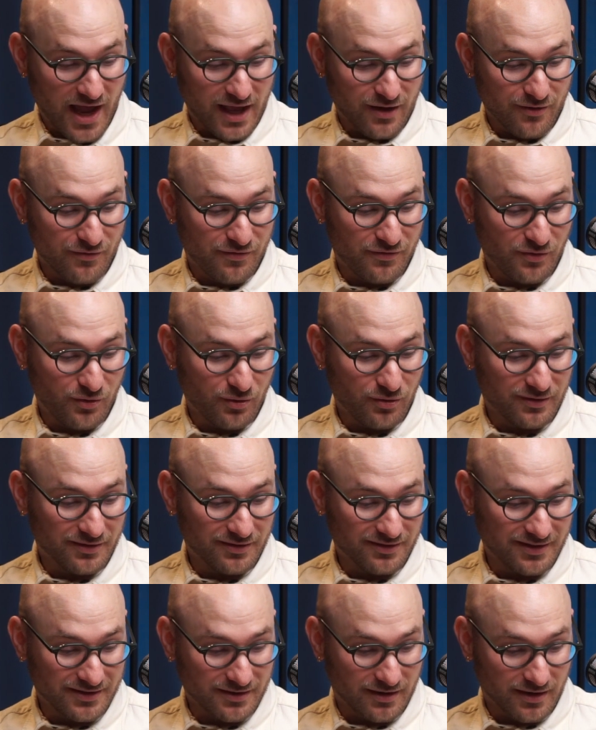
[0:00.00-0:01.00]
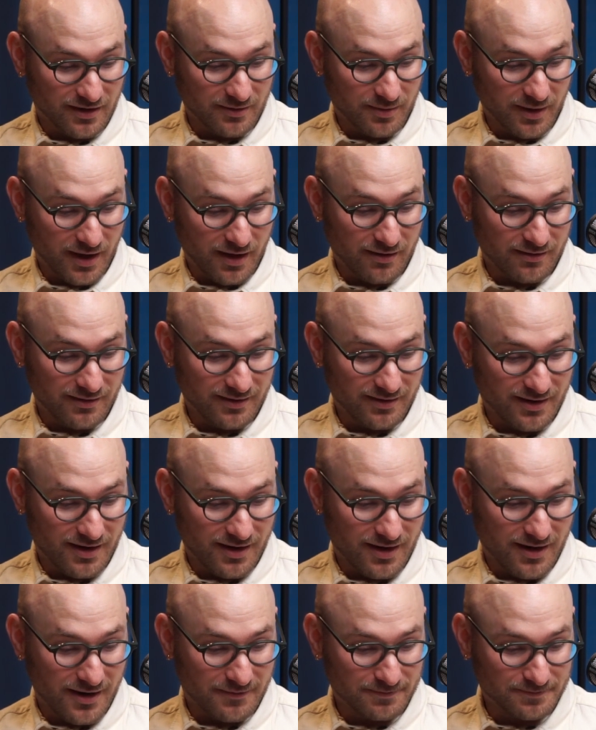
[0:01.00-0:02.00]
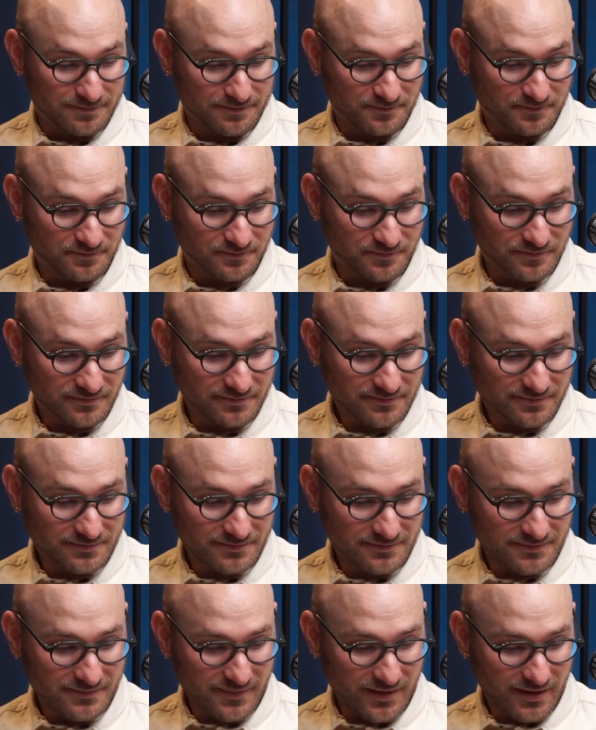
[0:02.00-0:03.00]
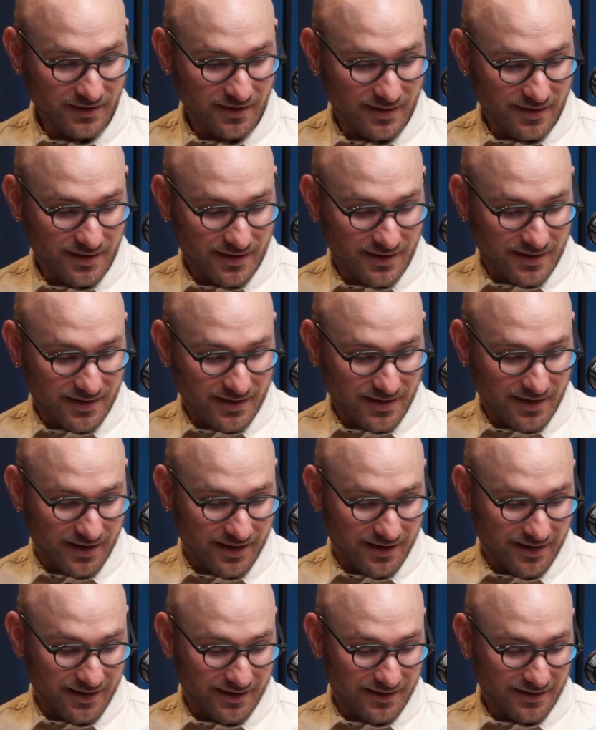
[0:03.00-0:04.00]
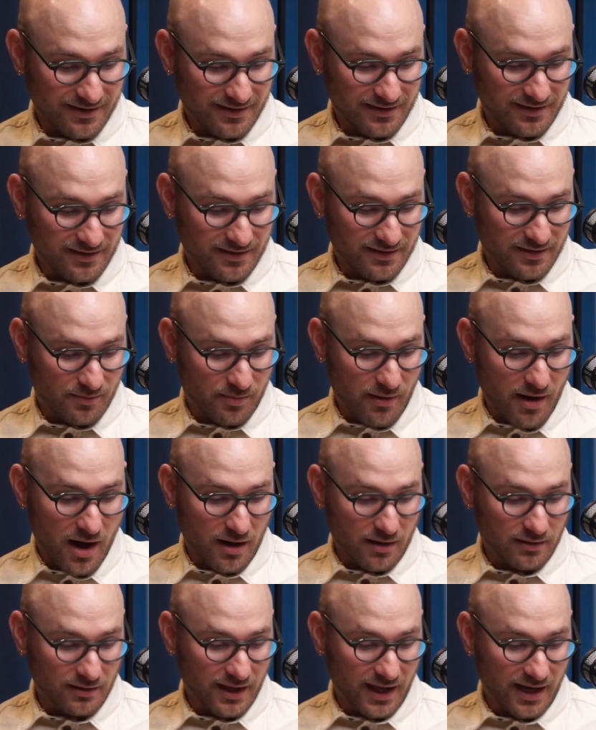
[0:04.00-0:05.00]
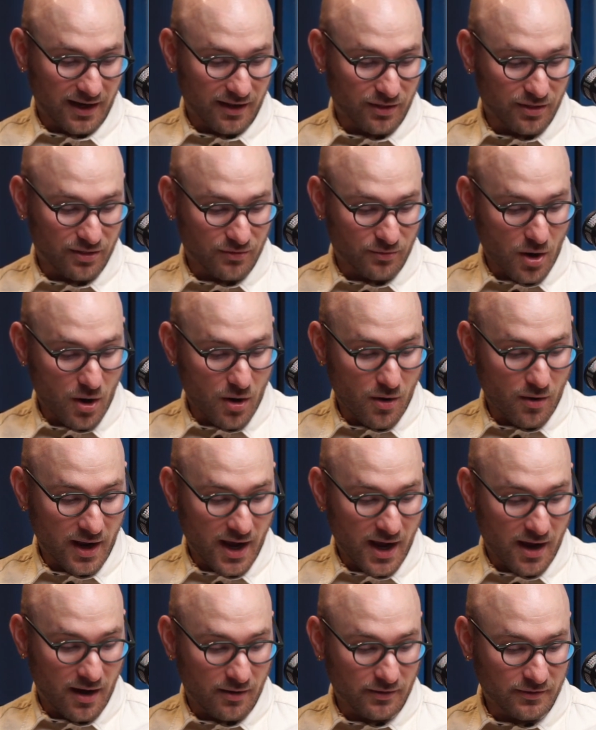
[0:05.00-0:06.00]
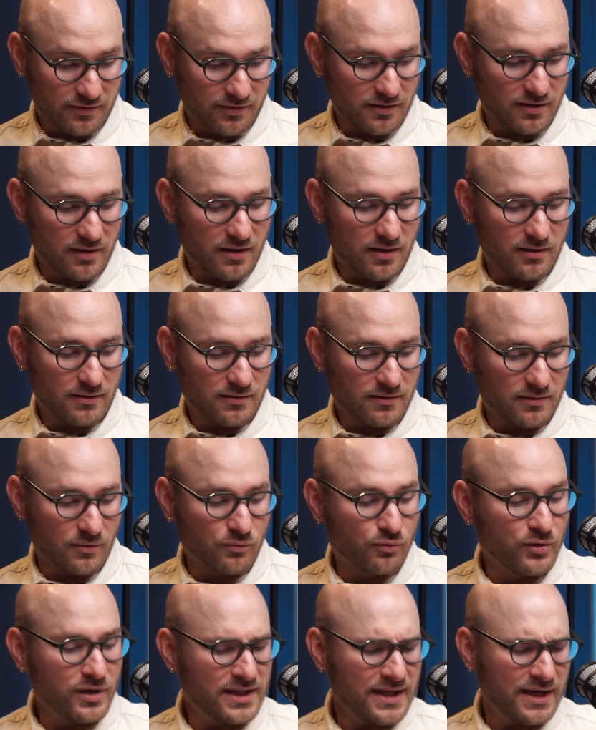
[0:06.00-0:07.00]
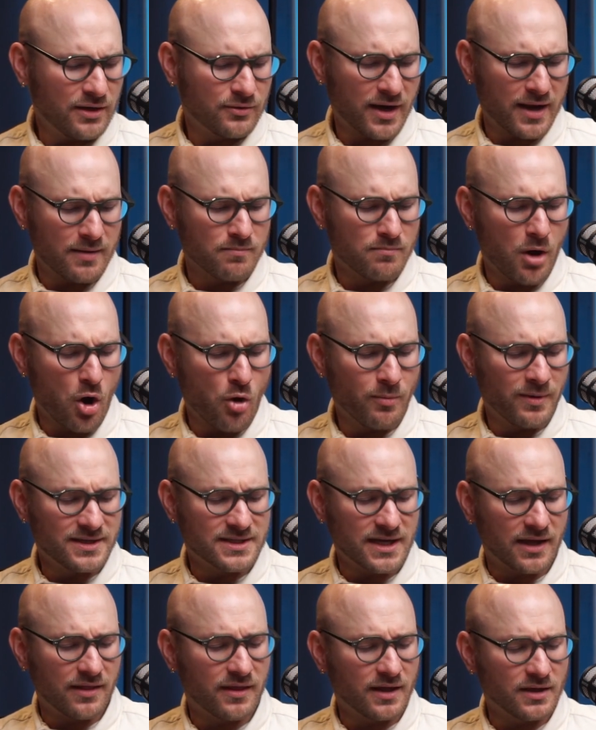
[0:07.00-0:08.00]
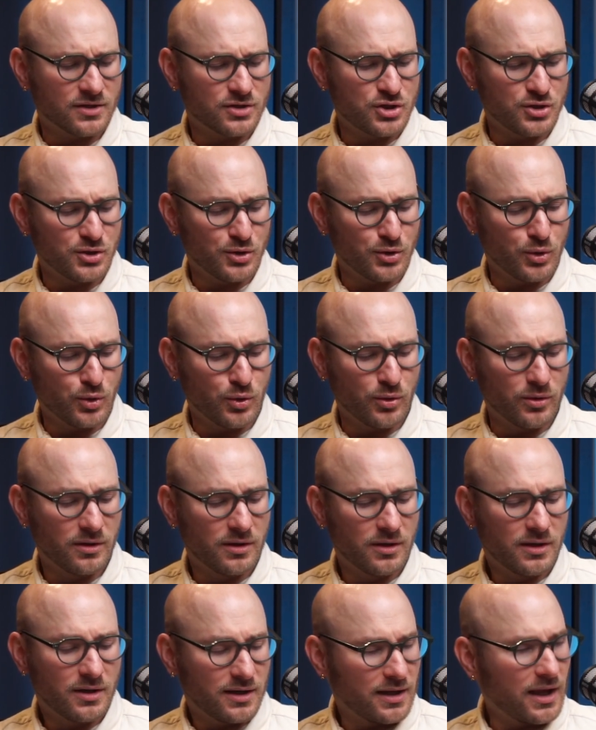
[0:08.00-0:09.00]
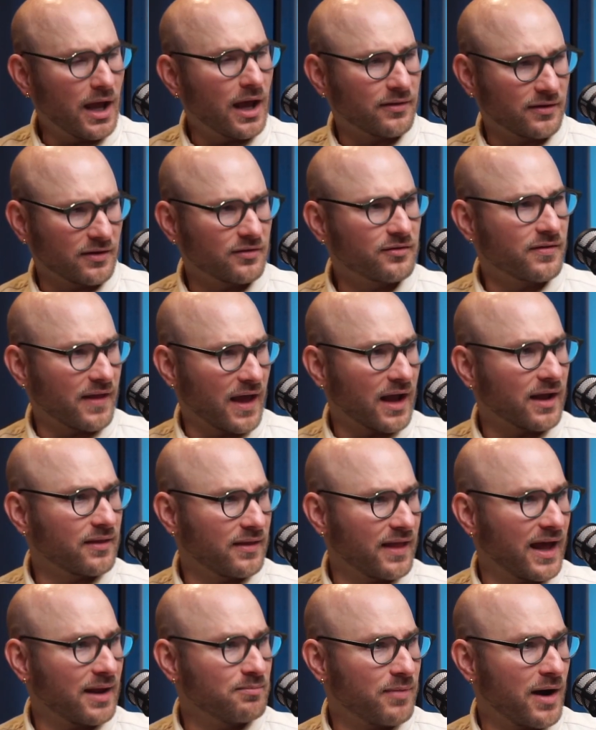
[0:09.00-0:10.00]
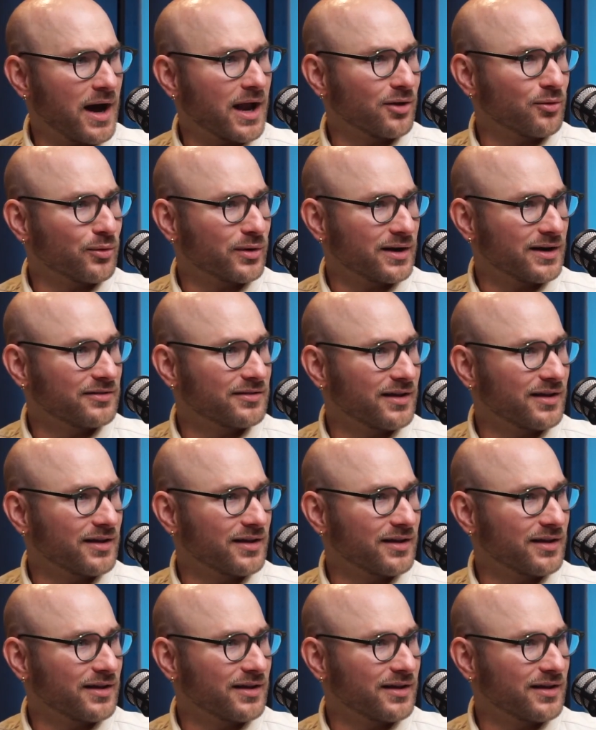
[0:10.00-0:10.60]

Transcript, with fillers: you fools. I talked about um, yeah. uh, the bottle getting thrown out, really great yeah. moment, I think, to yeah, there's that that bottle where he's